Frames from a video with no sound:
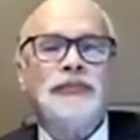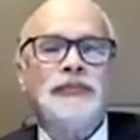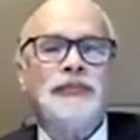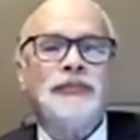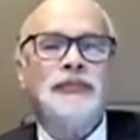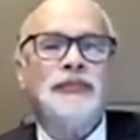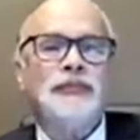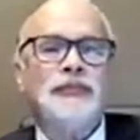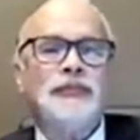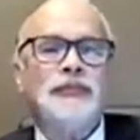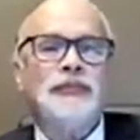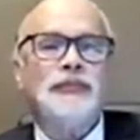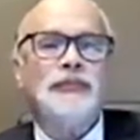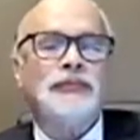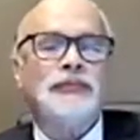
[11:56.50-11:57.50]

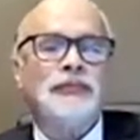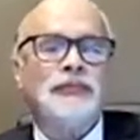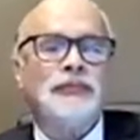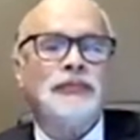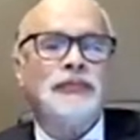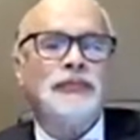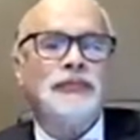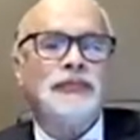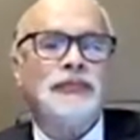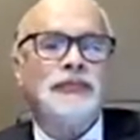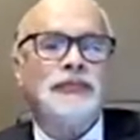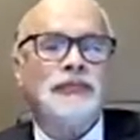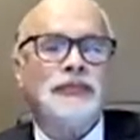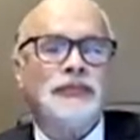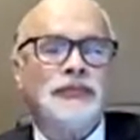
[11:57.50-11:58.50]

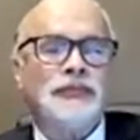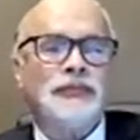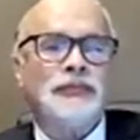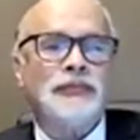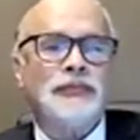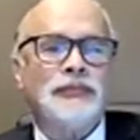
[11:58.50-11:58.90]
This person isn't speaking.